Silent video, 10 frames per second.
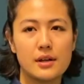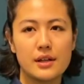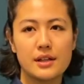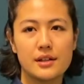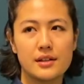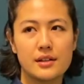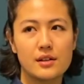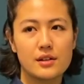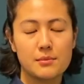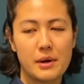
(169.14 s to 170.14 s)

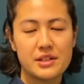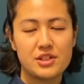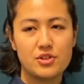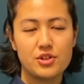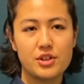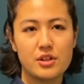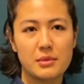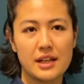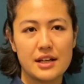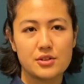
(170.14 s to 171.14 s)
in my senior year,
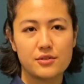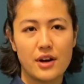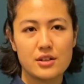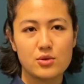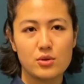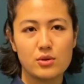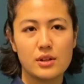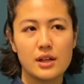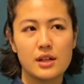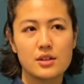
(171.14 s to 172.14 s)
my last year of high
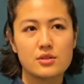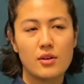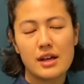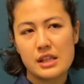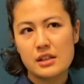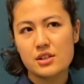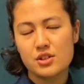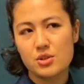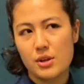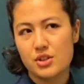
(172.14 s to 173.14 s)
school. So I think the
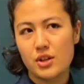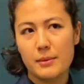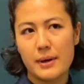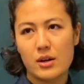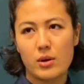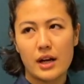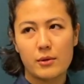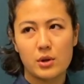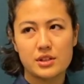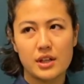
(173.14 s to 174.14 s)
situation got better when I
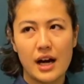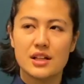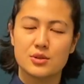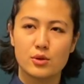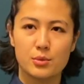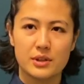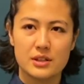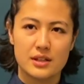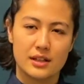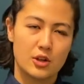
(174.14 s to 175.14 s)
went to high school,
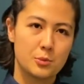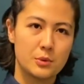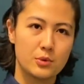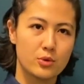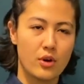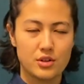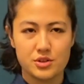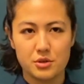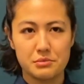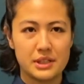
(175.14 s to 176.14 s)
because like there were people who
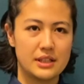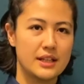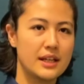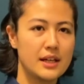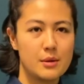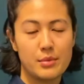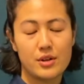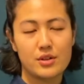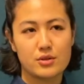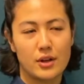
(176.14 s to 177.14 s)
understood me
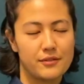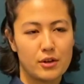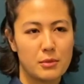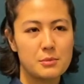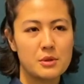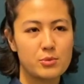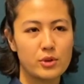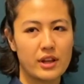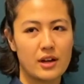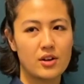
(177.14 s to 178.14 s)
better. So I found my
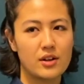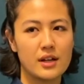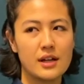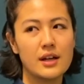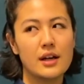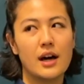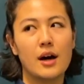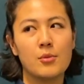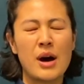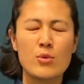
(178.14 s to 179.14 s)
people there.
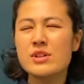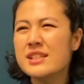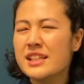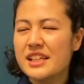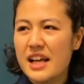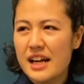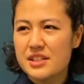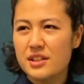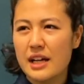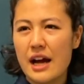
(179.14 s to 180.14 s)
I wouldn't say that I
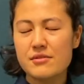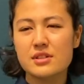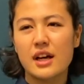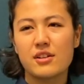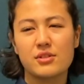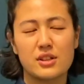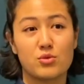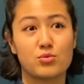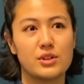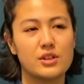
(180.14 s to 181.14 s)
still have this kind of like
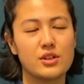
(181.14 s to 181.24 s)
a really